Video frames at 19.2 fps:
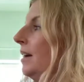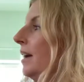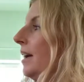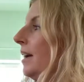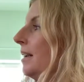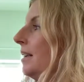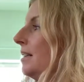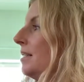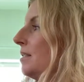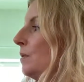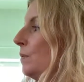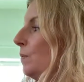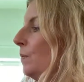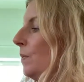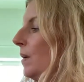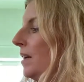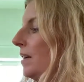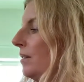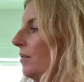and it's
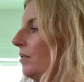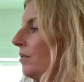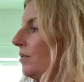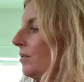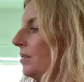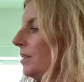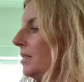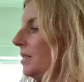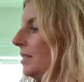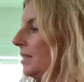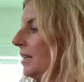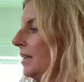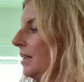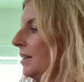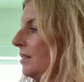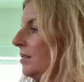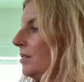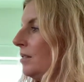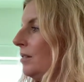one
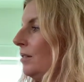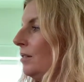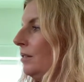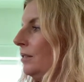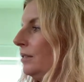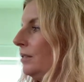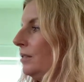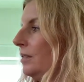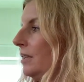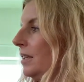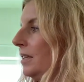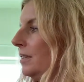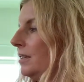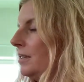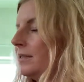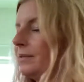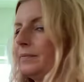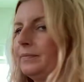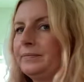continent
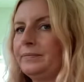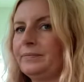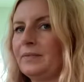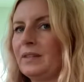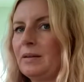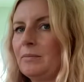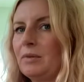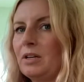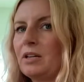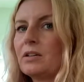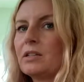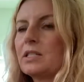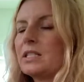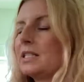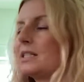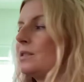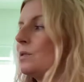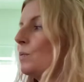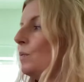altogether because
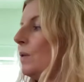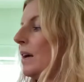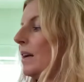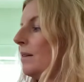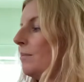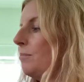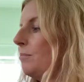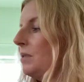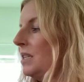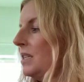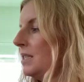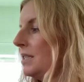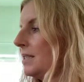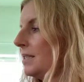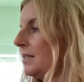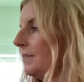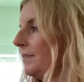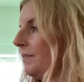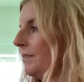it's one
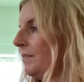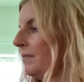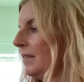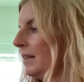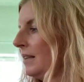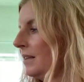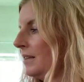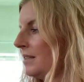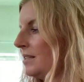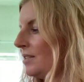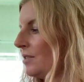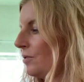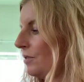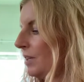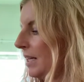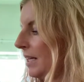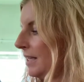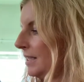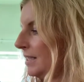piece. It's
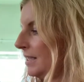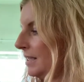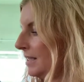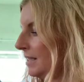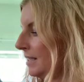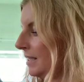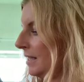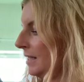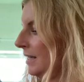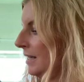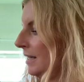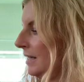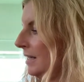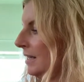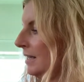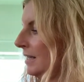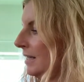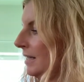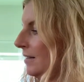connected.
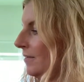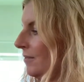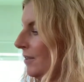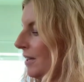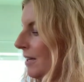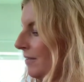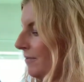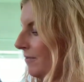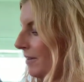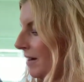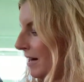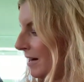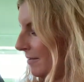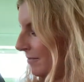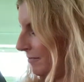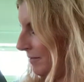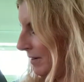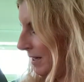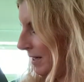Then we have
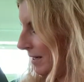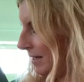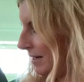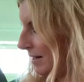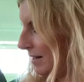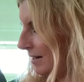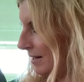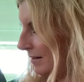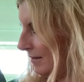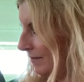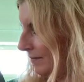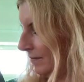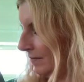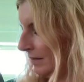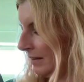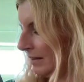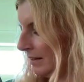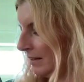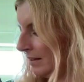Africa
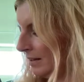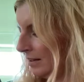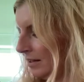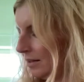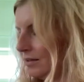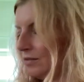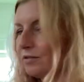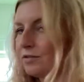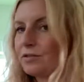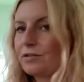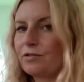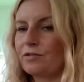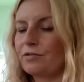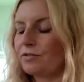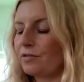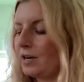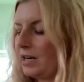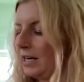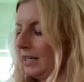and
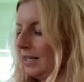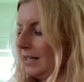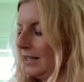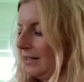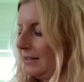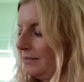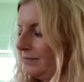Australia.